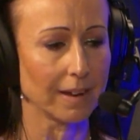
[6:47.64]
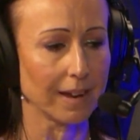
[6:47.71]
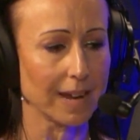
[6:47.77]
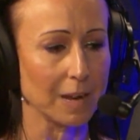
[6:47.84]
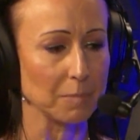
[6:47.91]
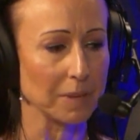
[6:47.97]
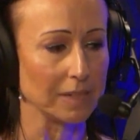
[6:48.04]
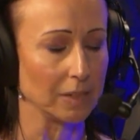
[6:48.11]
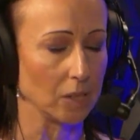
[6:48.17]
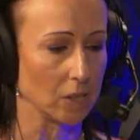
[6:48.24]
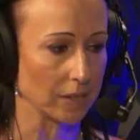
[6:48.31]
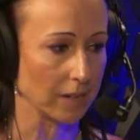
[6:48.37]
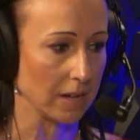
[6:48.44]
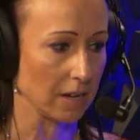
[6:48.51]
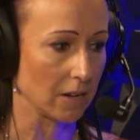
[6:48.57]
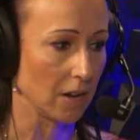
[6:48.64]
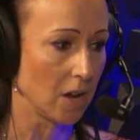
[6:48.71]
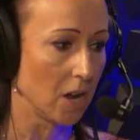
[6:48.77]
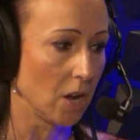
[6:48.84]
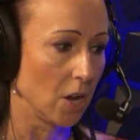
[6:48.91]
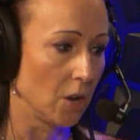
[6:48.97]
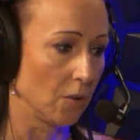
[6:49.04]
I had been looking
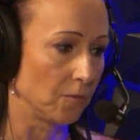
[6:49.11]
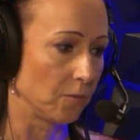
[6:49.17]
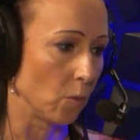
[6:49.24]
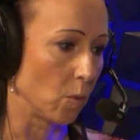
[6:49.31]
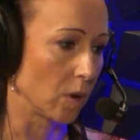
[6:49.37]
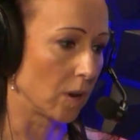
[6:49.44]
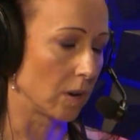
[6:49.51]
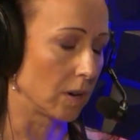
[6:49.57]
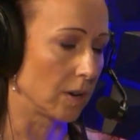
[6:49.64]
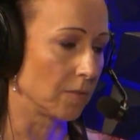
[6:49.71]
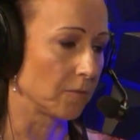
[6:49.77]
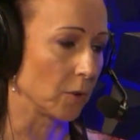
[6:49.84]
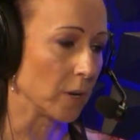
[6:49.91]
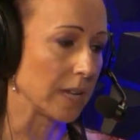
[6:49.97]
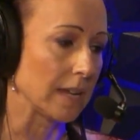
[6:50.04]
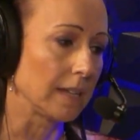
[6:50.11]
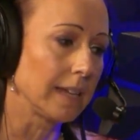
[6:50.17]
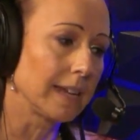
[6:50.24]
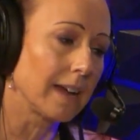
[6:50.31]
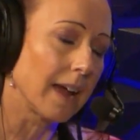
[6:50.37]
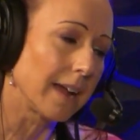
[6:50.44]
for healing.